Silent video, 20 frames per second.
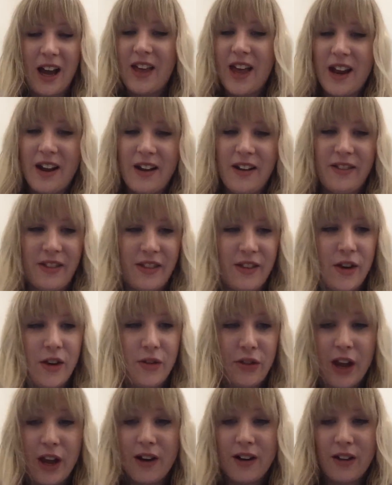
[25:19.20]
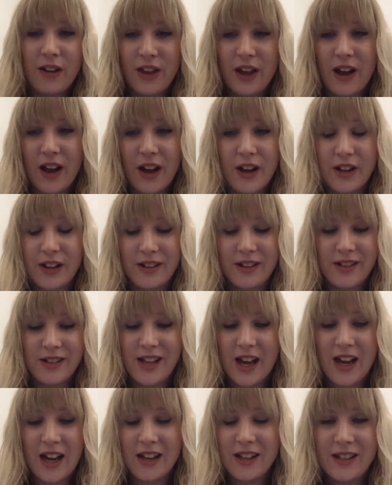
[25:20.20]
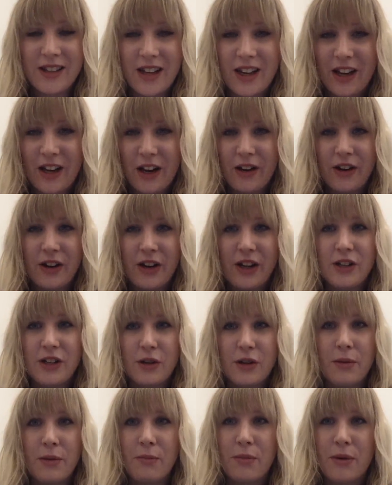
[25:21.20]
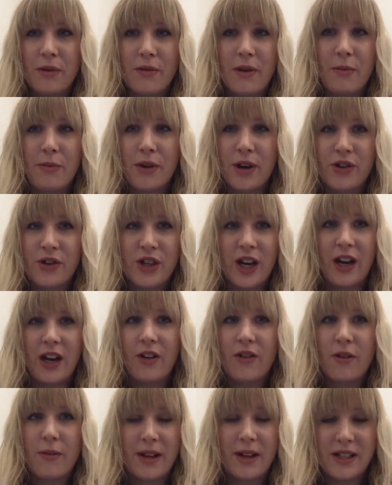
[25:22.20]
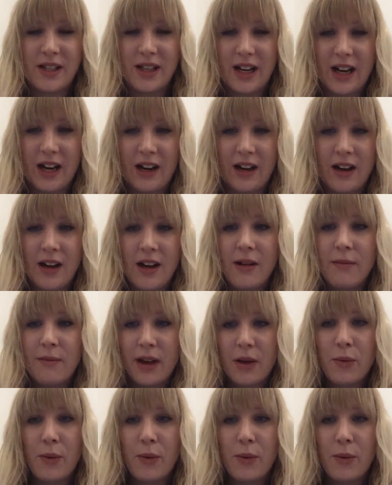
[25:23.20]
then the only thing I can say is that, you know, you need to approach it incrementally, make